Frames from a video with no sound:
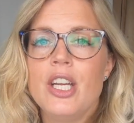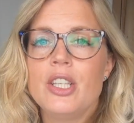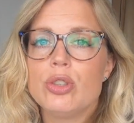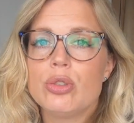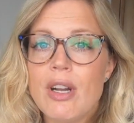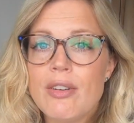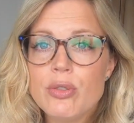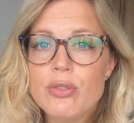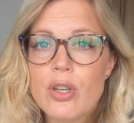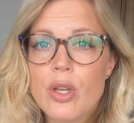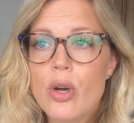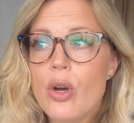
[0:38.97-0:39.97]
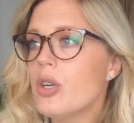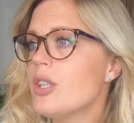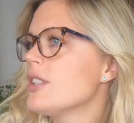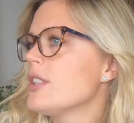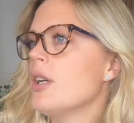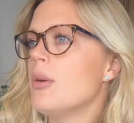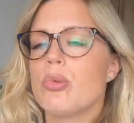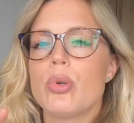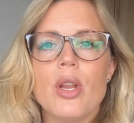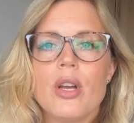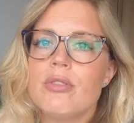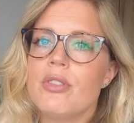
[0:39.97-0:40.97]
travel vlogs,
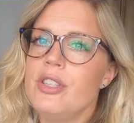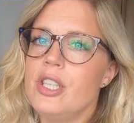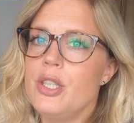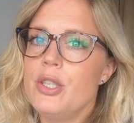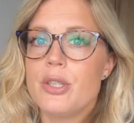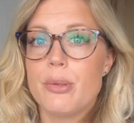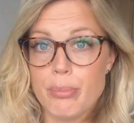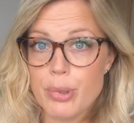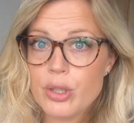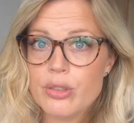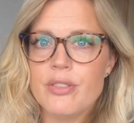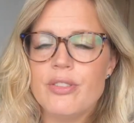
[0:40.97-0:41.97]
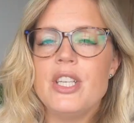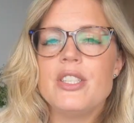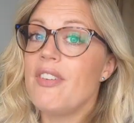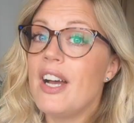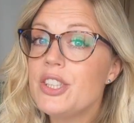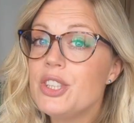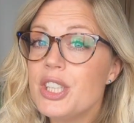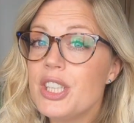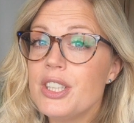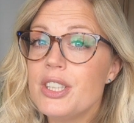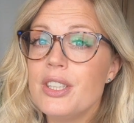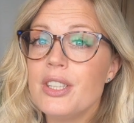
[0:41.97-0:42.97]
product reviews, book reviews,
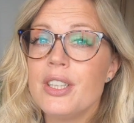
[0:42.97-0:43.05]
fashion.